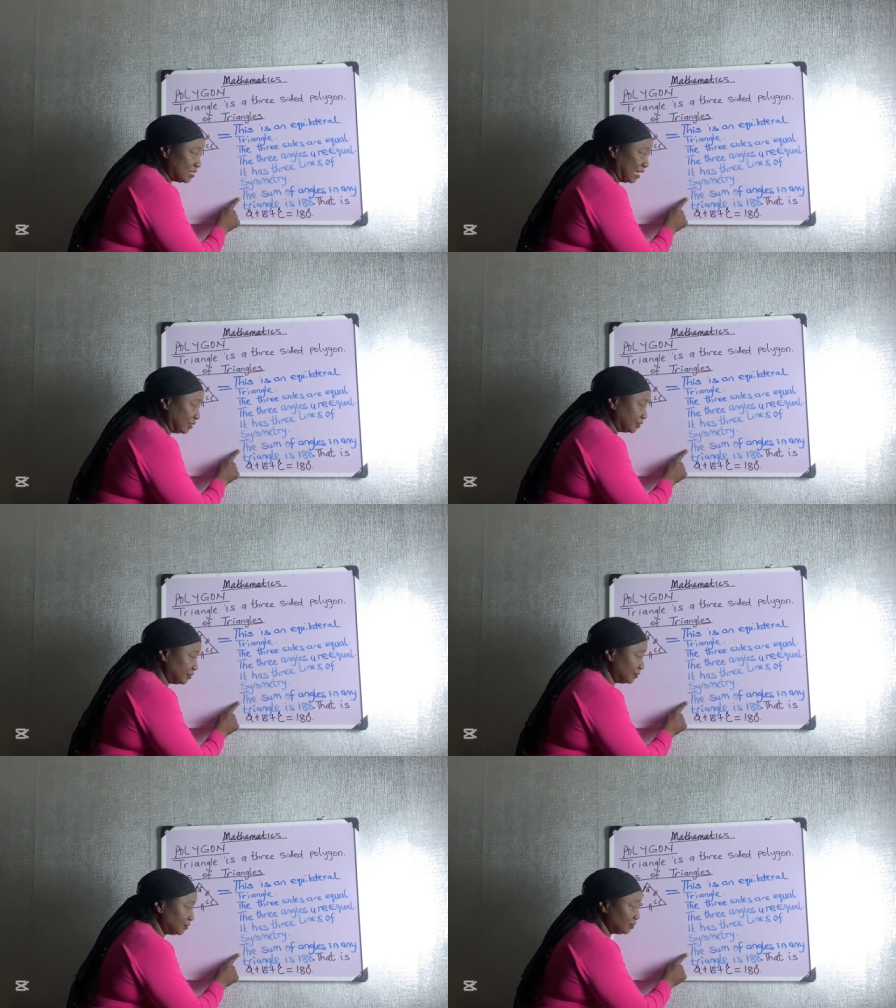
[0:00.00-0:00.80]
that
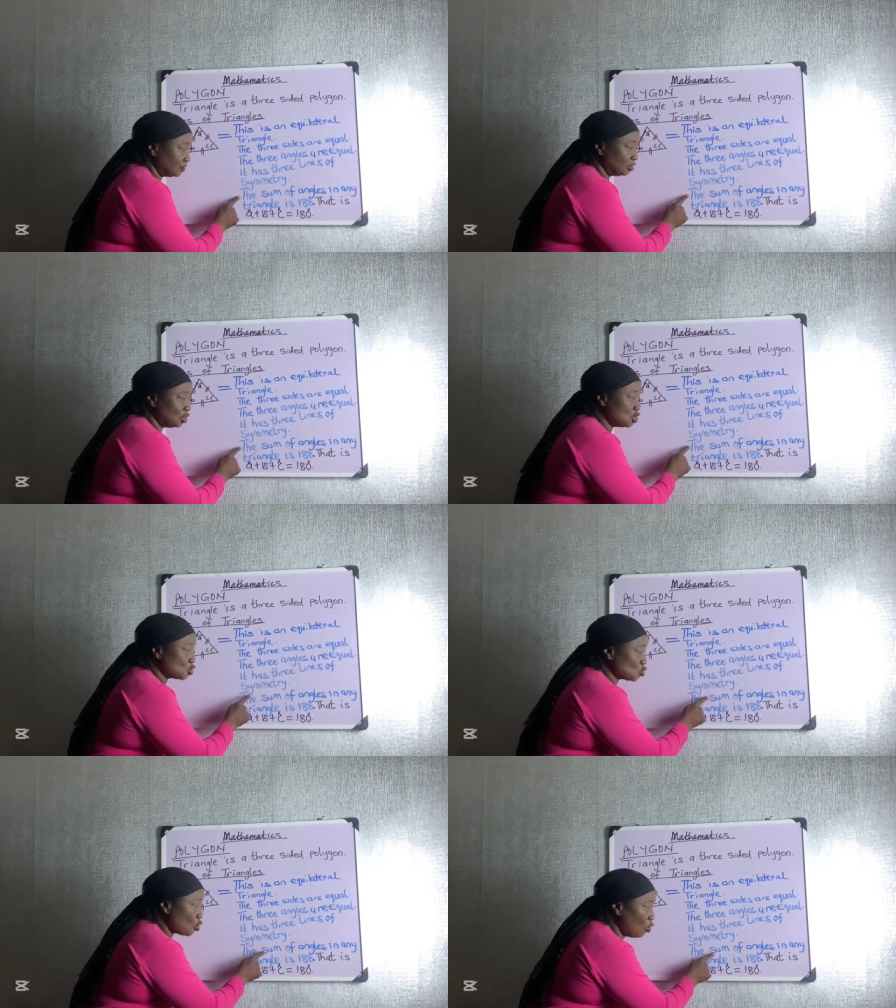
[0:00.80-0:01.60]
the
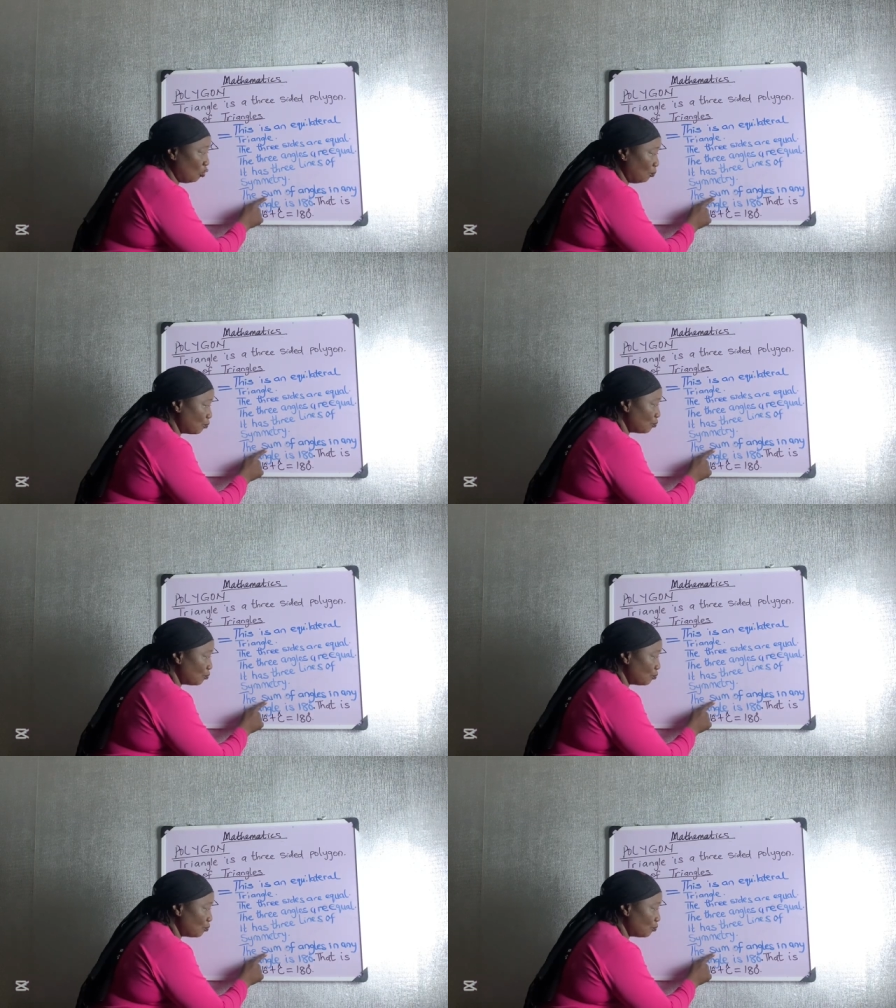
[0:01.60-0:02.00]
sum